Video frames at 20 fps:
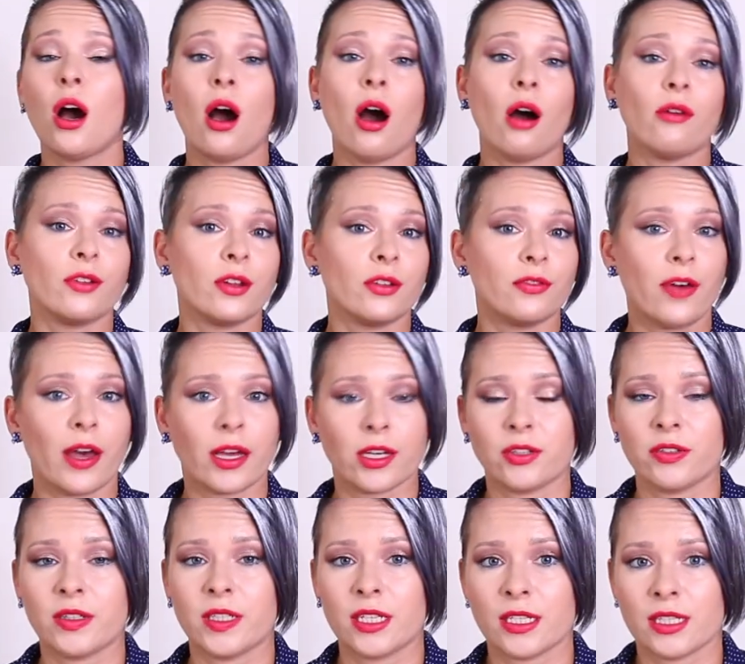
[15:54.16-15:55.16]
of
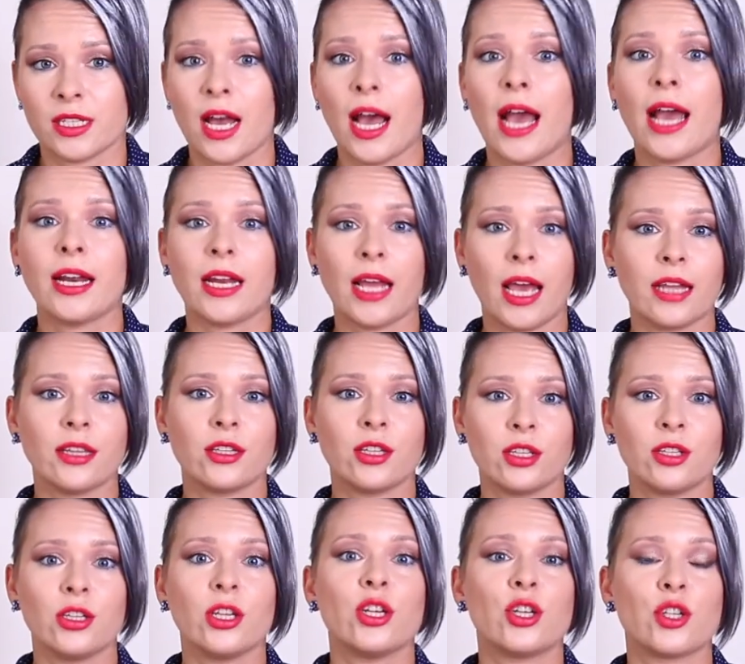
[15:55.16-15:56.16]
olfactory design and
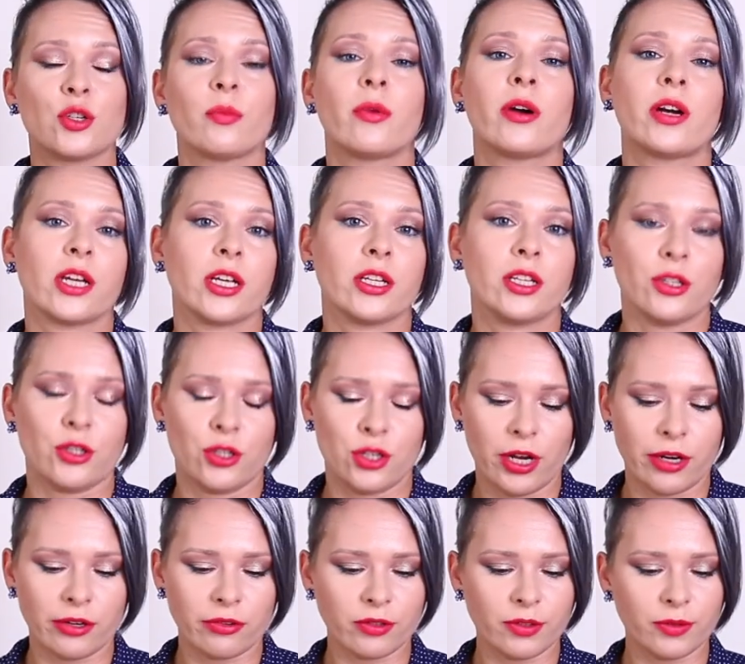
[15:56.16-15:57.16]
the niche market in
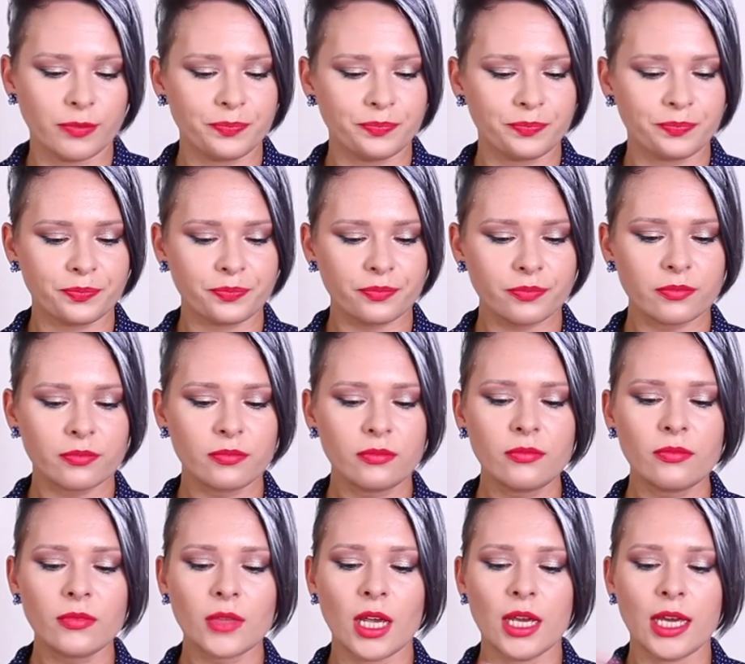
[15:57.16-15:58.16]
general.
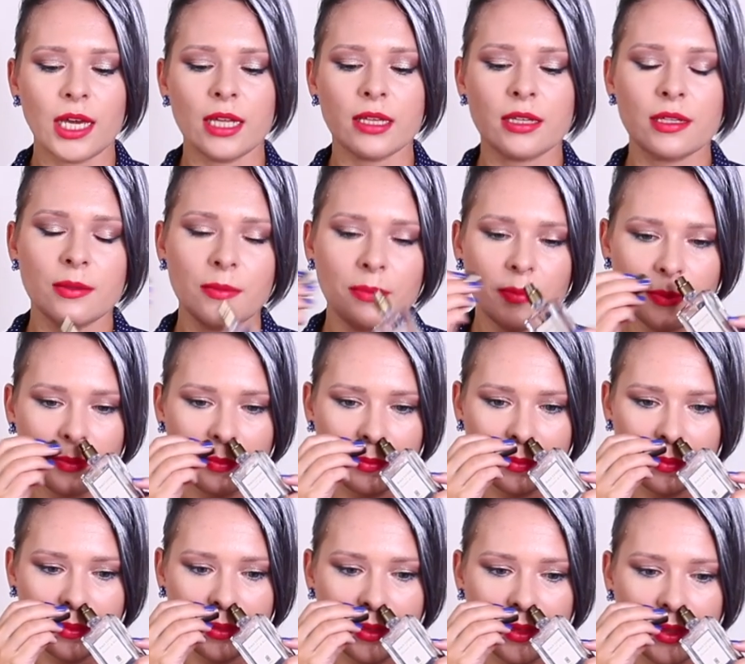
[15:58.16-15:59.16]
It,
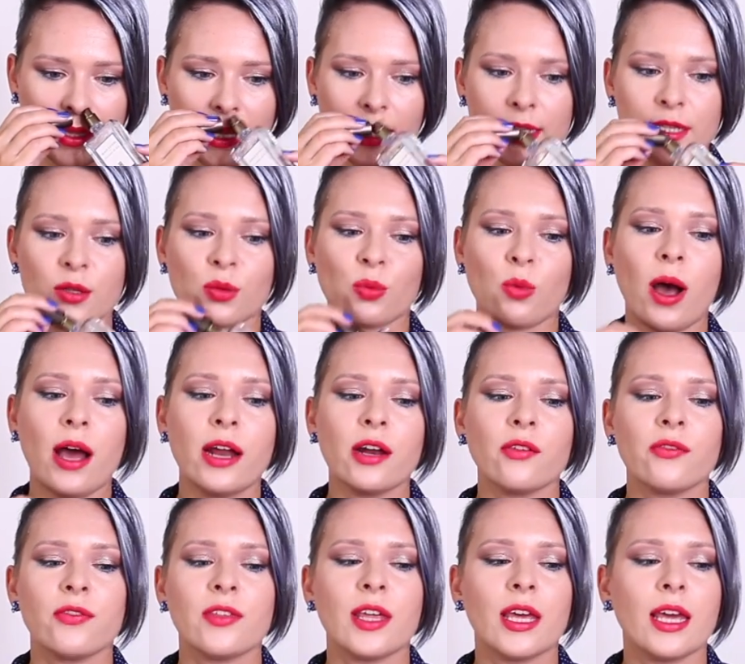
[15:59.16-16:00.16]
it's one
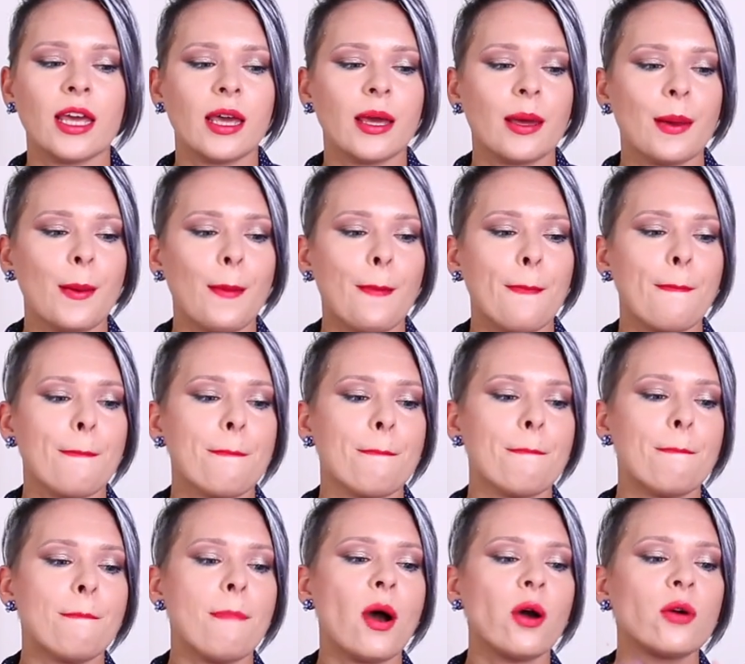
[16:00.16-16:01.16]
of the
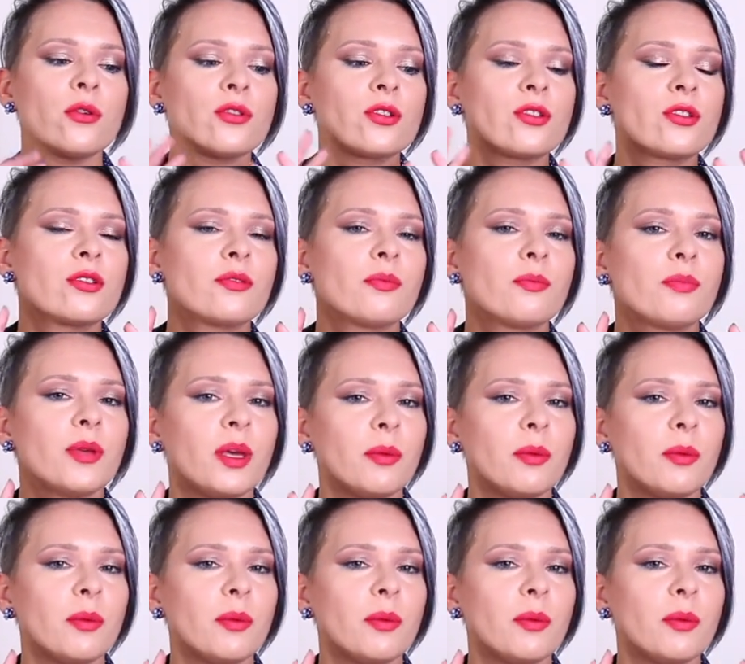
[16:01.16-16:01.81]
most